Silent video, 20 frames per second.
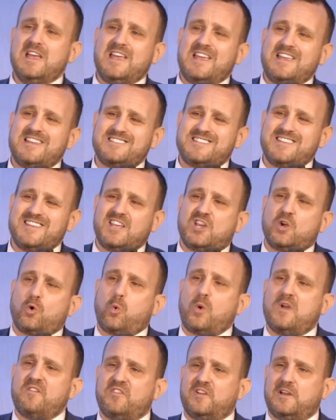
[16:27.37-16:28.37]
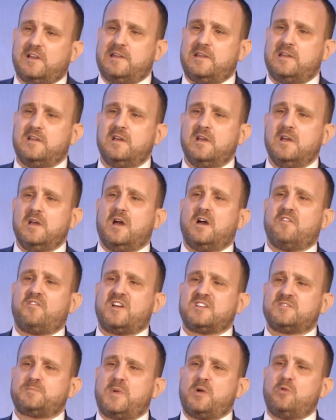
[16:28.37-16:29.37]
is the equivalent of
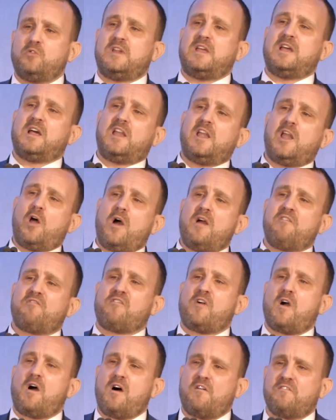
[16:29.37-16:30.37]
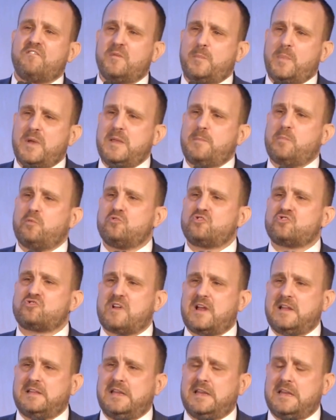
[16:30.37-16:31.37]
us building a life raft for people
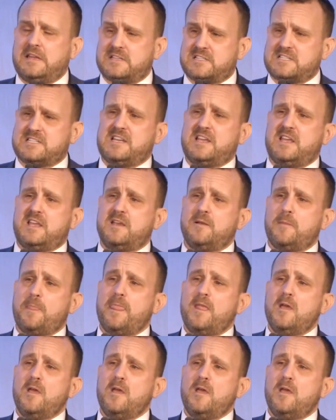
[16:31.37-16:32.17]
stranded at sea,